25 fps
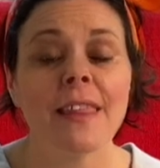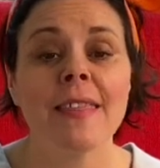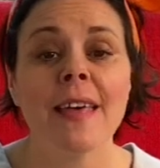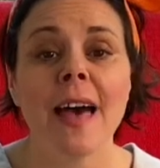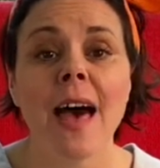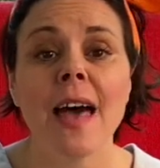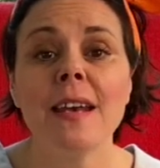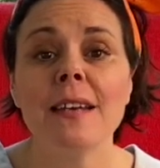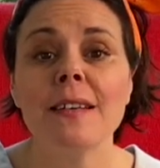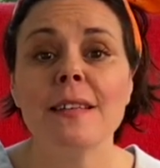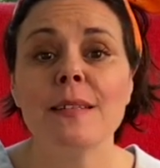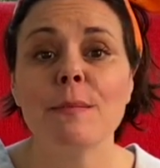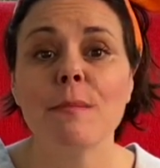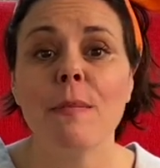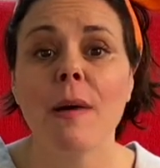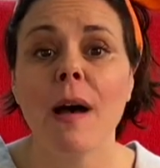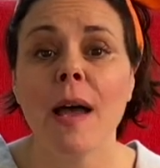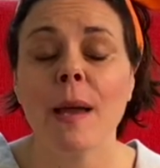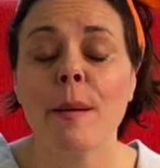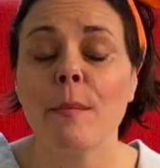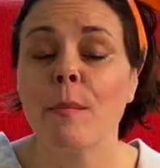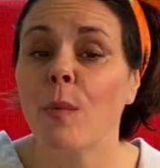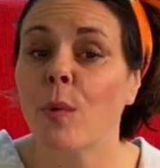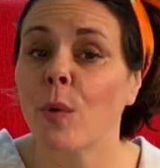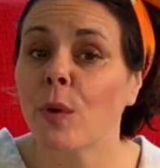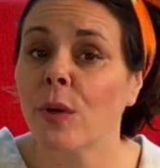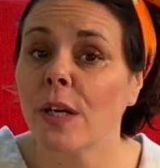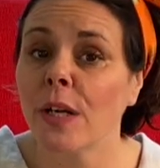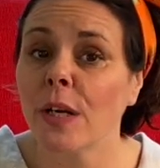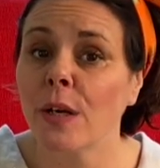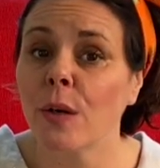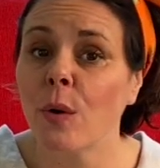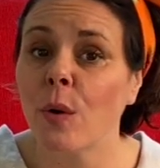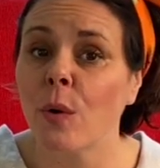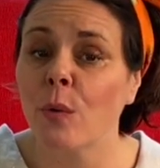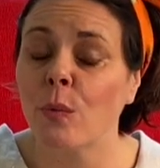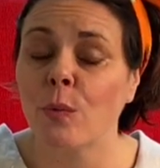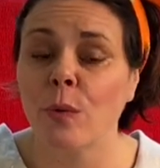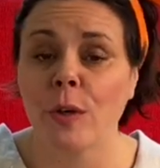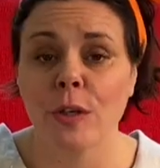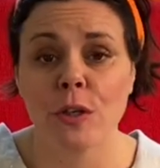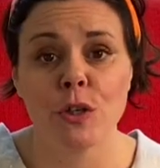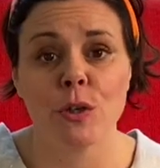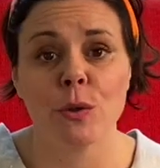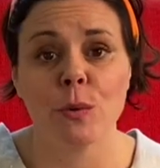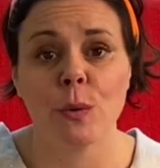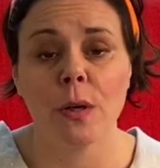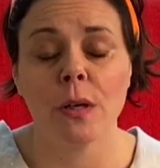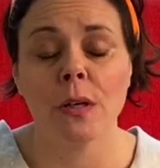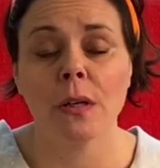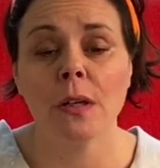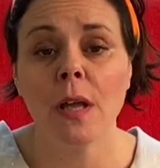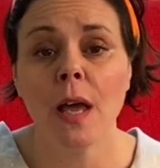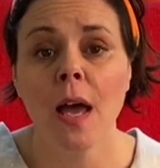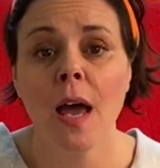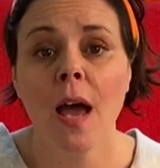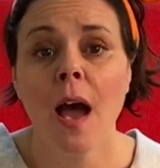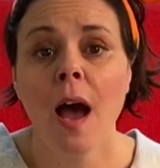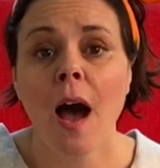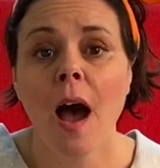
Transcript: That is my morning ritual.